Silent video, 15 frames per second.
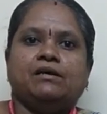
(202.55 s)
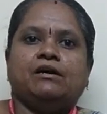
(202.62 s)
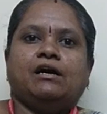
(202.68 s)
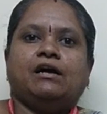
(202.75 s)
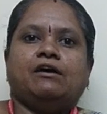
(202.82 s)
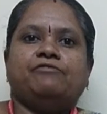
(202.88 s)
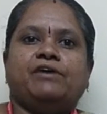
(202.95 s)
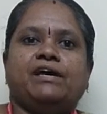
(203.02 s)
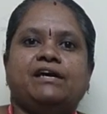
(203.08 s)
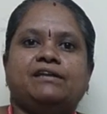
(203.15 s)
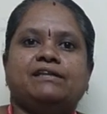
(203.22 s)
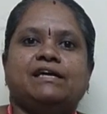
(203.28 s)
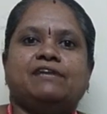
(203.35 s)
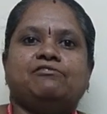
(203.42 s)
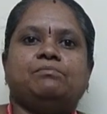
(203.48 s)
where
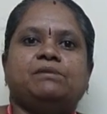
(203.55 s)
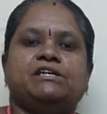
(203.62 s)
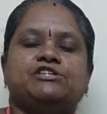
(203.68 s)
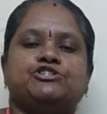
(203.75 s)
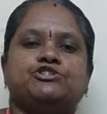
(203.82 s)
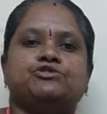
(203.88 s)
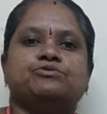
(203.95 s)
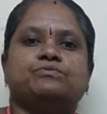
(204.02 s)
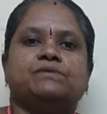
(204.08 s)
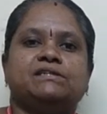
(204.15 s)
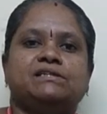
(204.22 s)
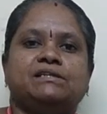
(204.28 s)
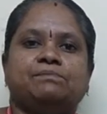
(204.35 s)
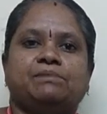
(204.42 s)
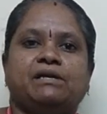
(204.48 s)
there will be issue
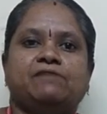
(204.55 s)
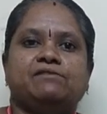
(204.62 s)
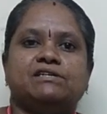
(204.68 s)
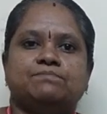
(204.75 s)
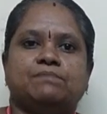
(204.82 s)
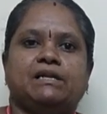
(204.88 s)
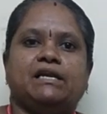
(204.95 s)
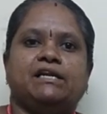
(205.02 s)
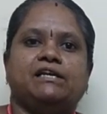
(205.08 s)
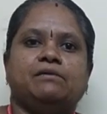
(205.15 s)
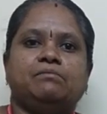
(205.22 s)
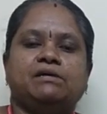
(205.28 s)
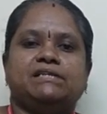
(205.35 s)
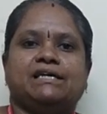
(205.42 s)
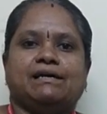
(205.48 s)
with the previous millennium
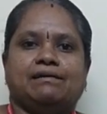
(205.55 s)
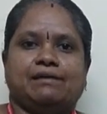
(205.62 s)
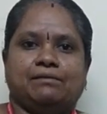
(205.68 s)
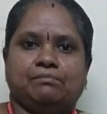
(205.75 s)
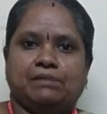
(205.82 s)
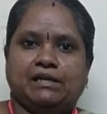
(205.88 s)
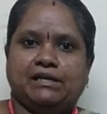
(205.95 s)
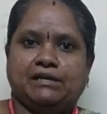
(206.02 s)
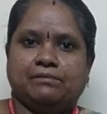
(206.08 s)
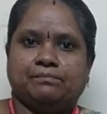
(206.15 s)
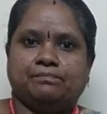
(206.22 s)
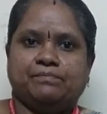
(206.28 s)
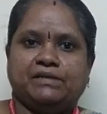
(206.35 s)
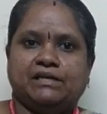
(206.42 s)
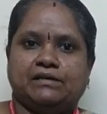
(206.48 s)
and the current
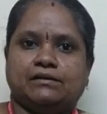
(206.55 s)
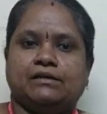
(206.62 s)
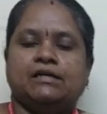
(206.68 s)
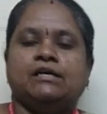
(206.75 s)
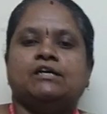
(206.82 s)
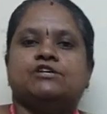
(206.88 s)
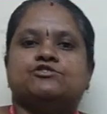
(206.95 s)
millennium year.